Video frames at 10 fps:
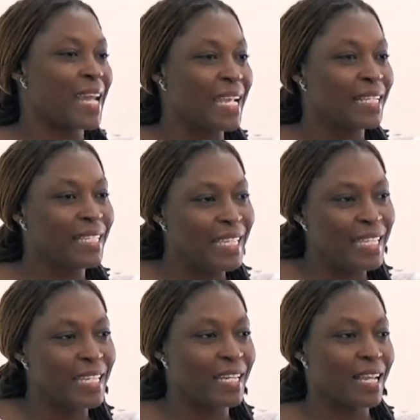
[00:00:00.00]

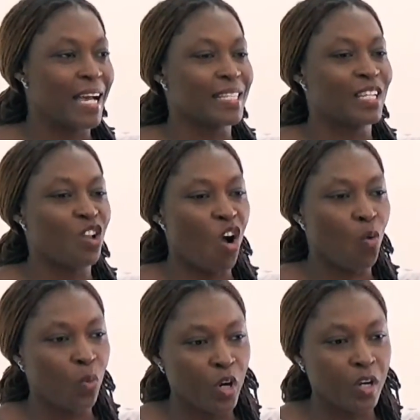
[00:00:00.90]
19 as a
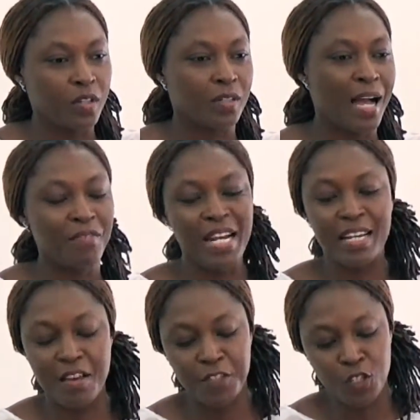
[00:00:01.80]
dock worker, having
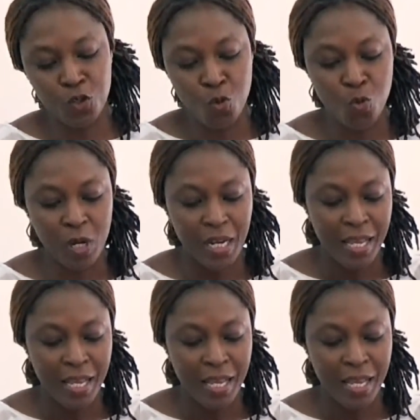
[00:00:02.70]
left school,